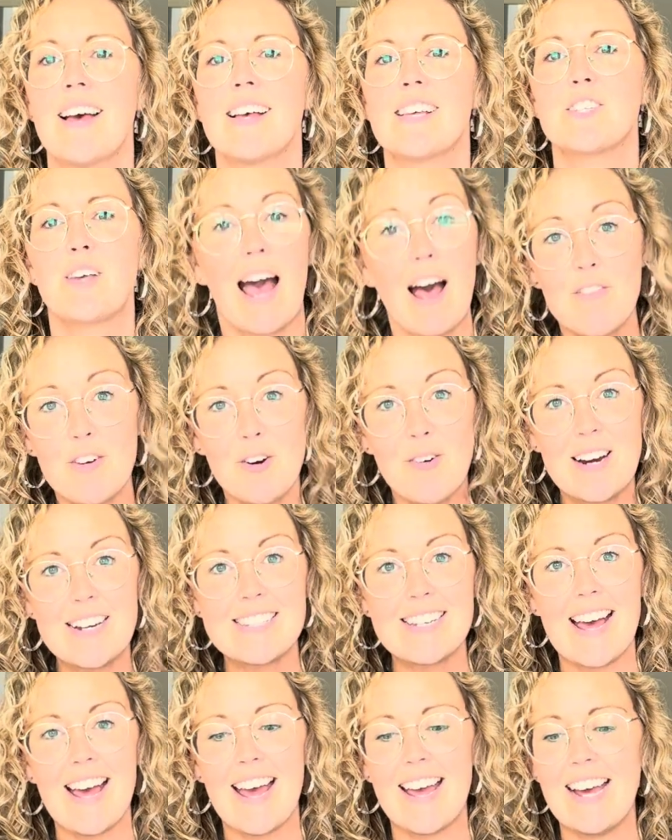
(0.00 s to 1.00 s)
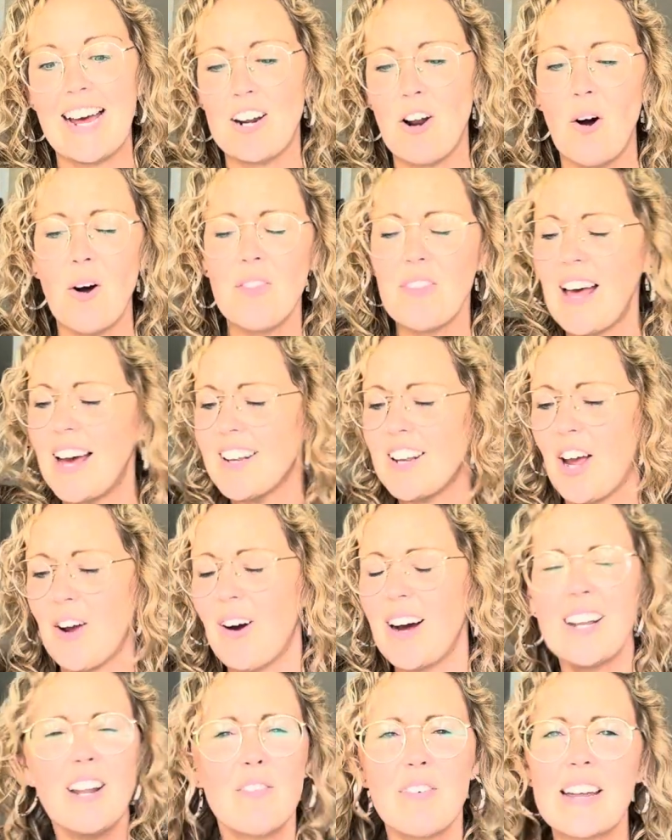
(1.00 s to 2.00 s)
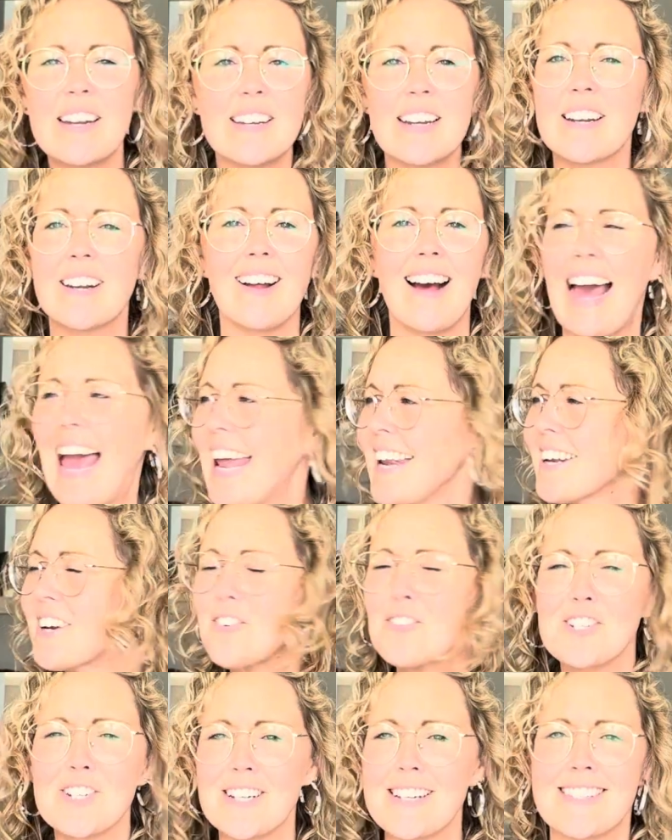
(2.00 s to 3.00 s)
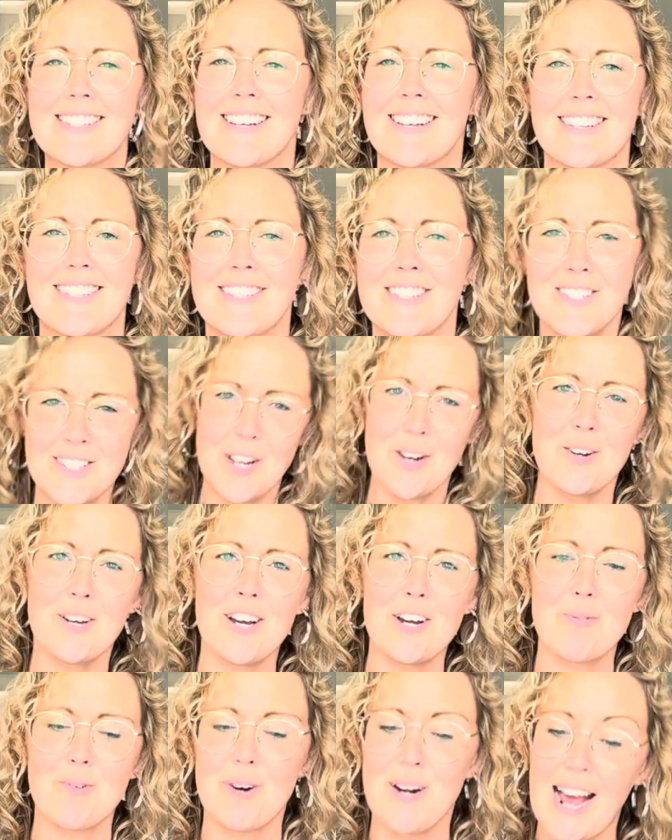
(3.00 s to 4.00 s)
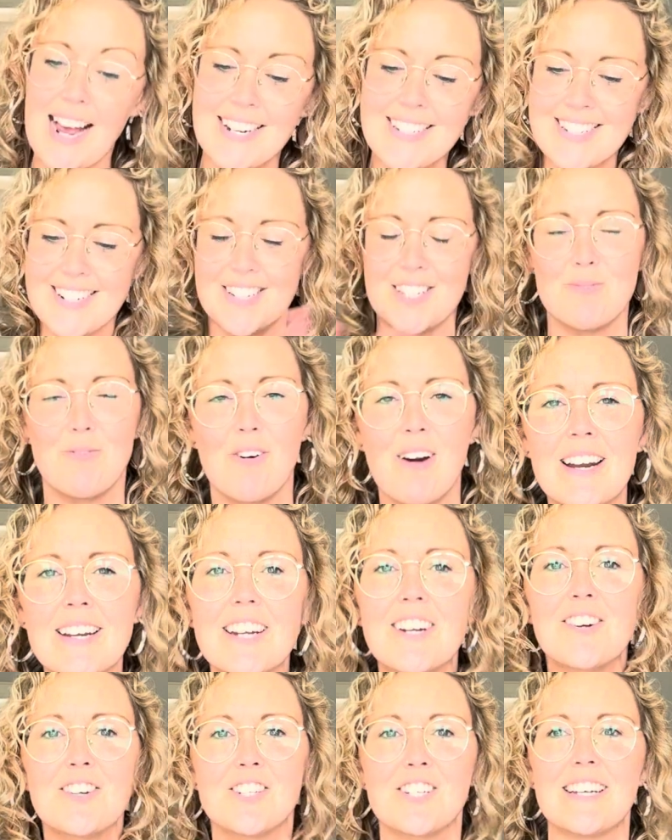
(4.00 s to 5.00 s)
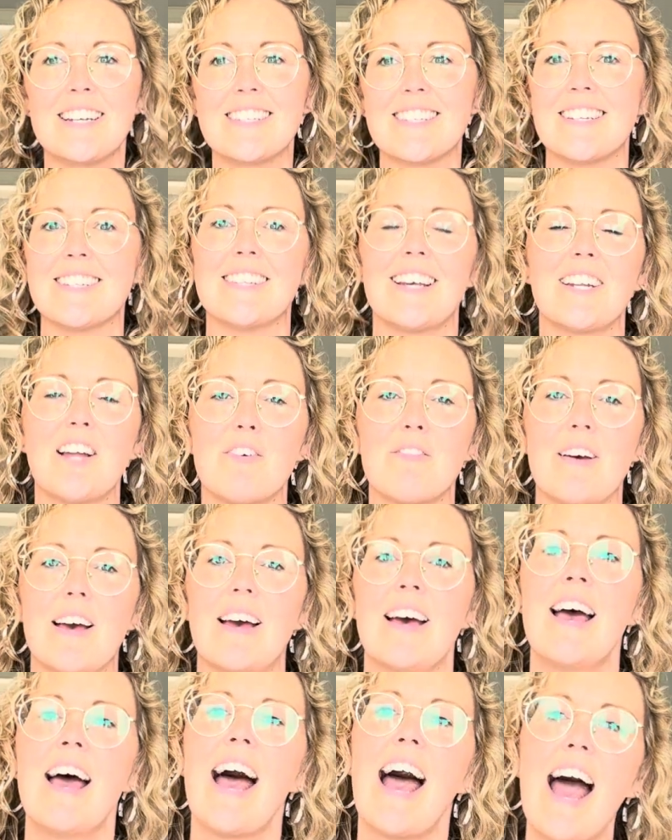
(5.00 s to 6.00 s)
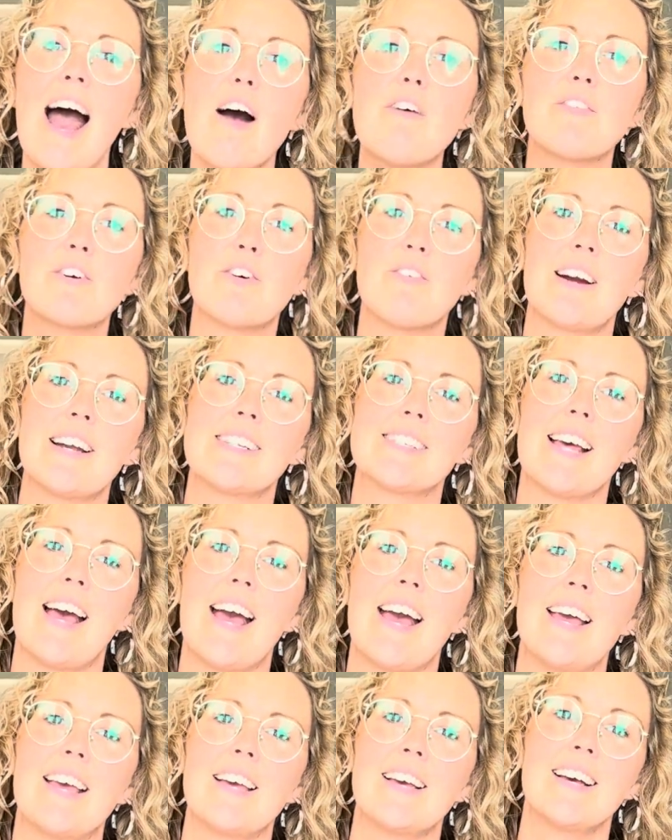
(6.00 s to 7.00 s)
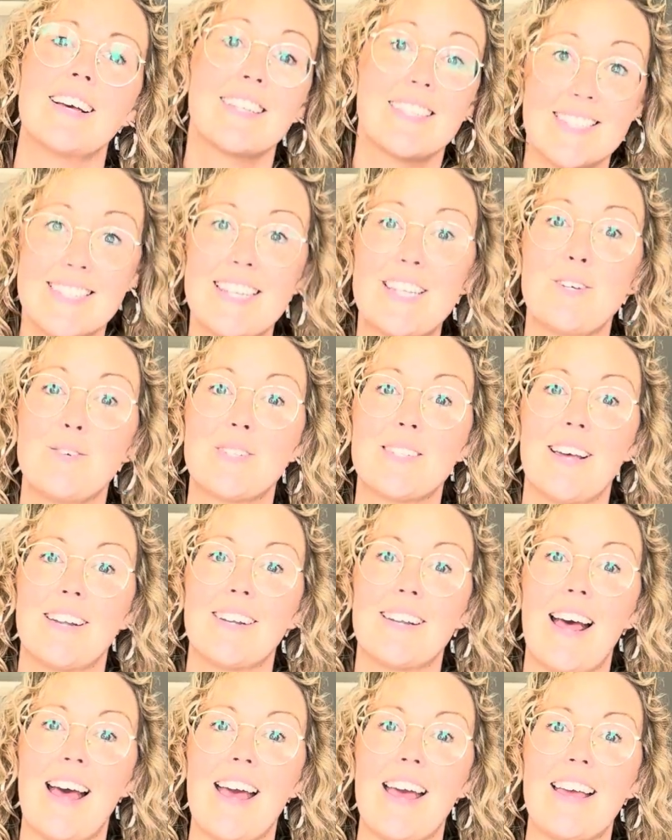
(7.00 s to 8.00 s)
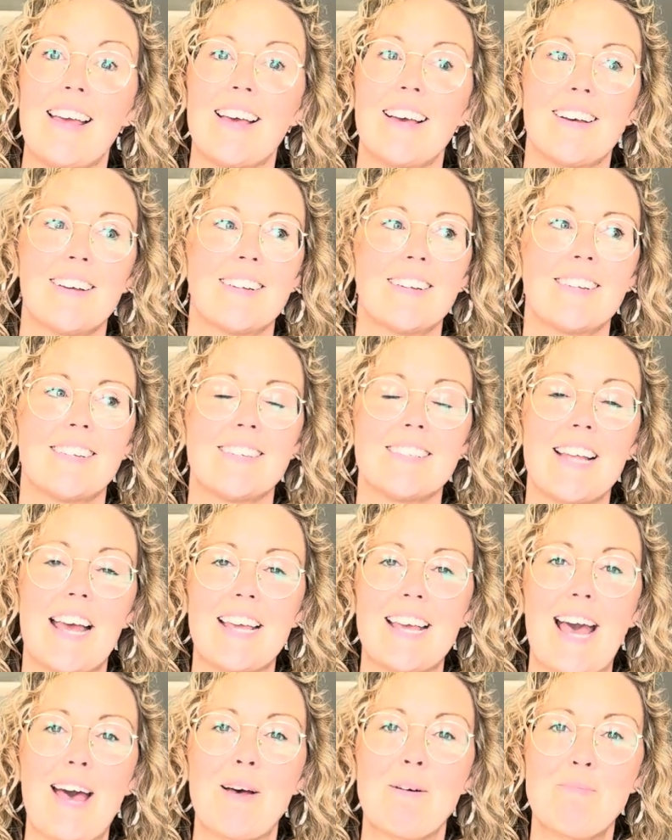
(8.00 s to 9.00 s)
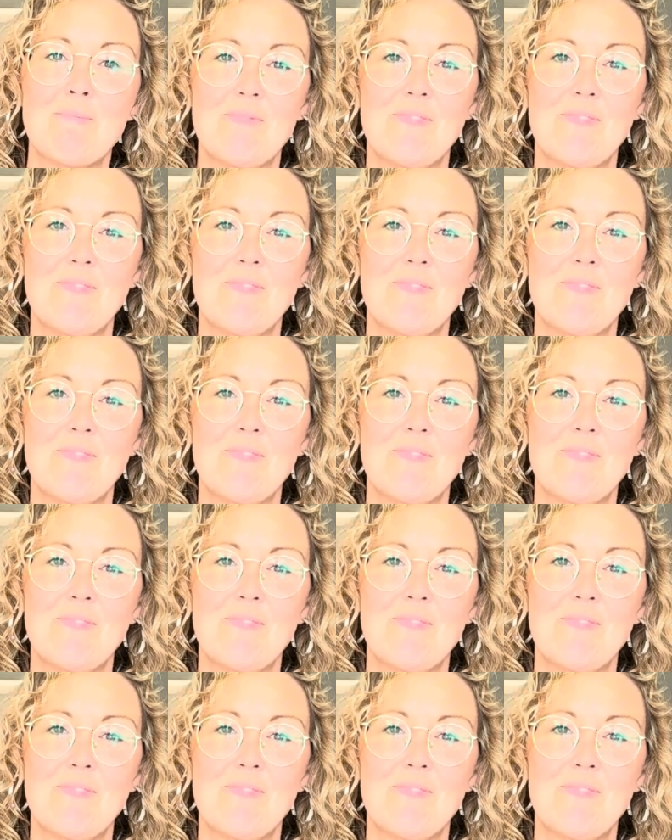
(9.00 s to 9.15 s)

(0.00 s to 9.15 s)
So have a great day. And on that note, I love ending on Jesus. It's so good. We're in Exodus and we're ending on Jesus. I love it. Have a great day. See you Sunday. Take care.